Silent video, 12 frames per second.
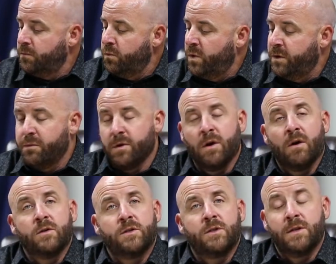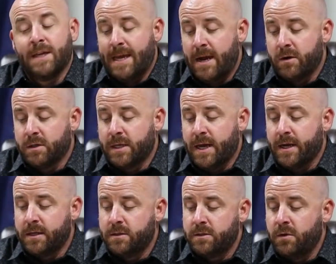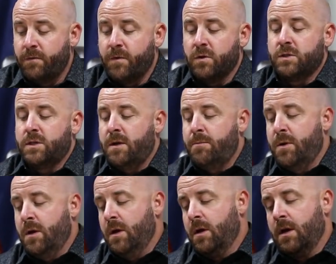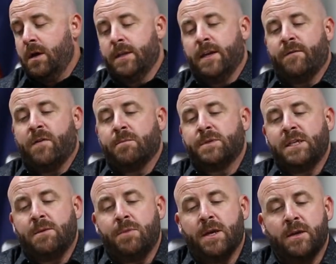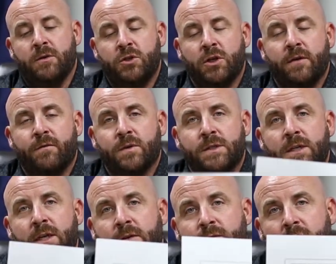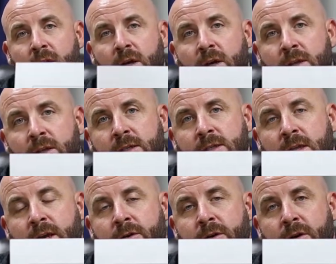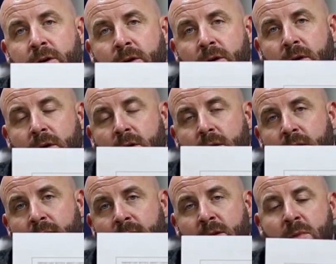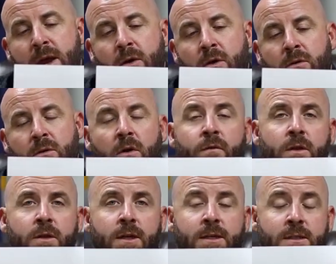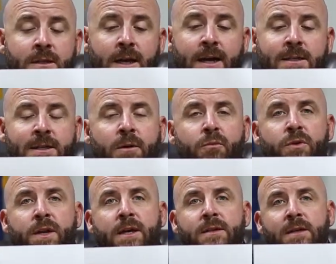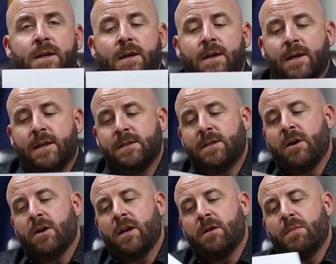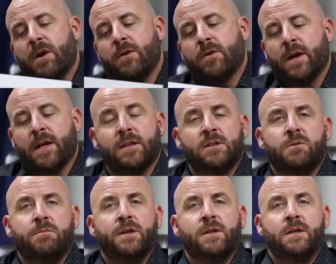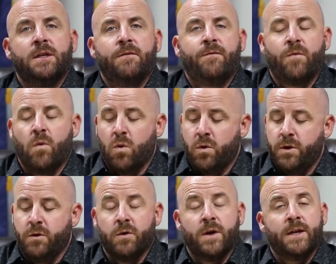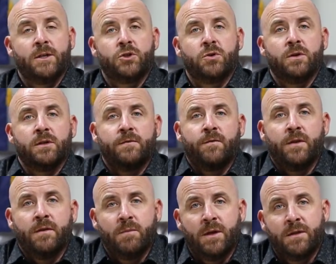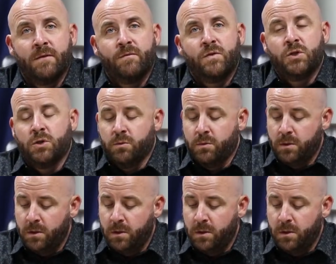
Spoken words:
with regards to the CARES Act. So first up on the FMCP, you should have received this letter in the mail over the last couple of days. It's talking about your eligibility for your insurance for the month of June.